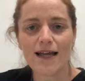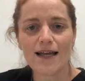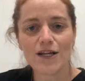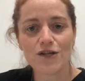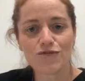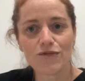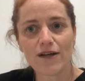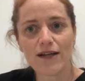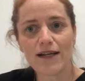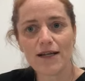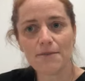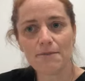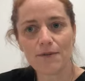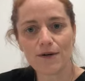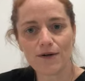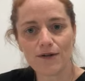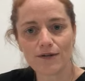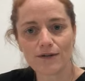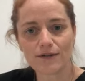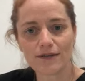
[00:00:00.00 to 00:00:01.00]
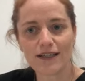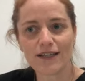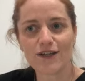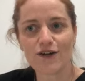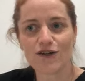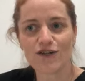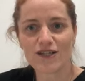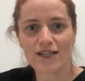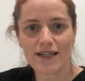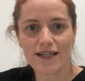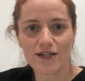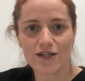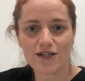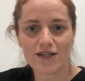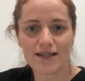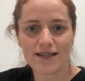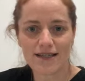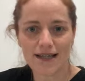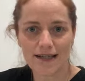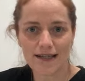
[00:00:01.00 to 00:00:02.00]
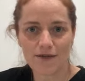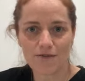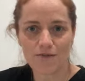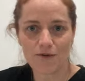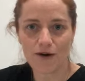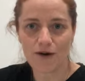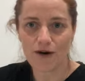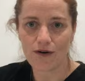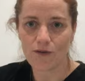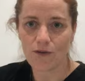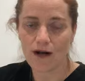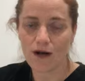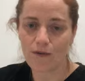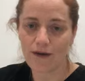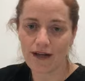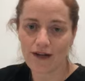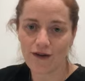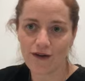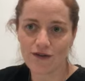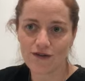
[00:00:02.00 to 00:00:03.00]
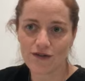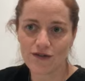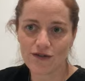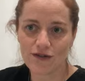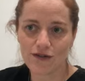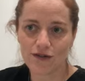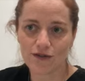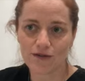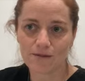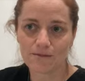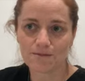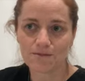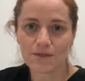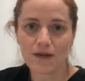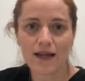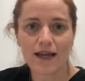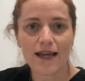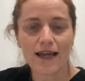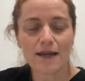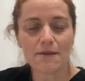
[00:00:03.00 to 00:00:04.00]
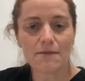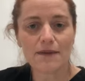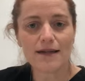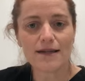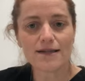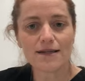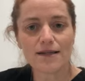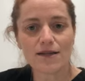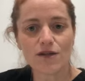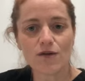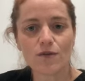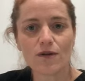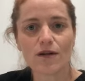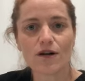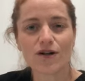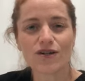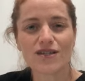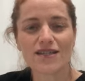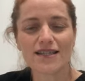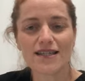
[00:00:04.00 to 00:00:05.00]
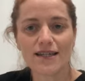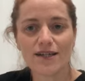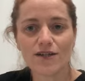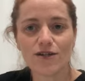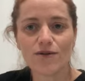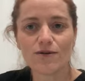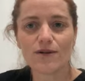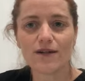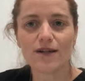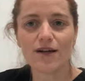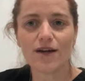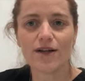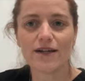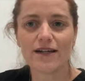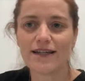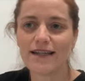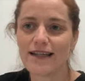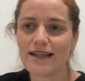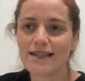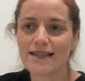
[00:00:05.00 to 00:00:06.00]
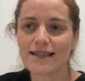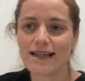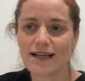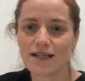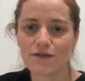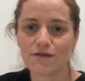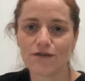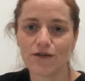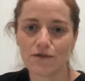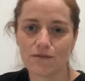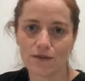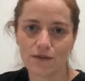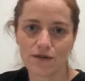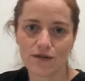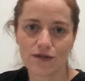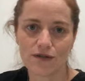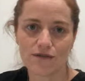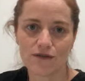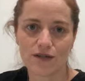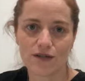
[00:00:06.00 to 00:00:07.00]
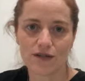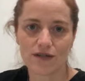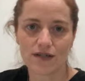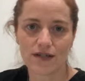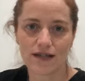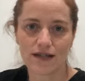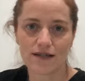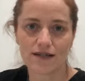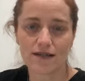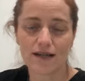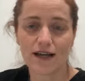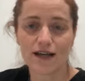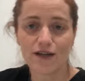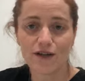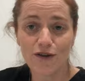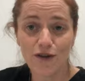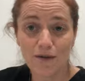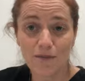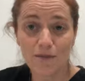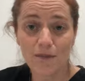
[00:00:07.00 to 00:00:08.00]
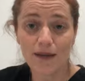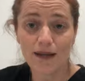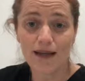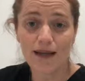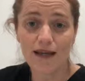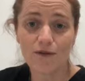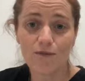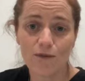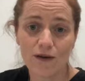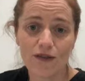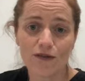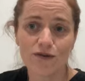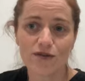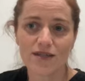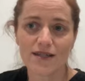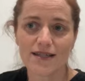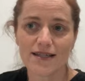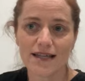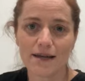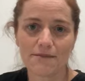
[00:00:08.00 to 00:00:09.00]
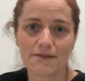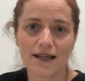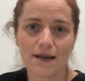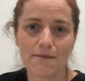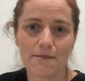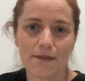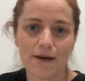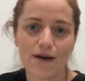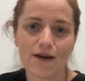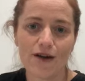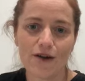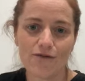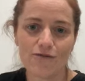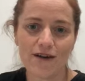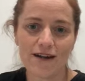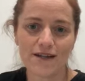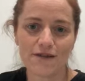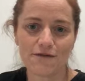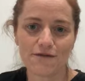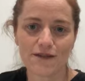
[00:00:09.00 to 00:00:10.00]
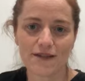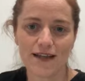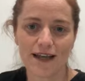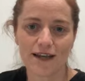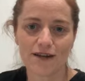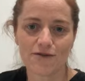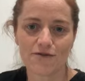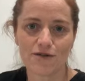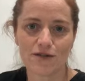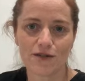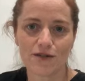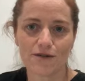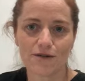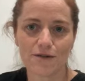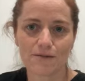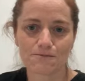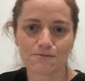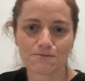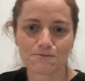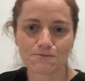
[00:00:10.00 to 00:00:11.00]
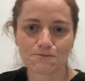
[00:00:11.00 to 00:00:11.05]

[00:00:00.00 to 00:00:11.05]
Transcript: It's really important that your teachers are setting work while we are not at school. It means that you will continue learning in these last few months of Year 6 and you can begin with us in September ready for secondary school.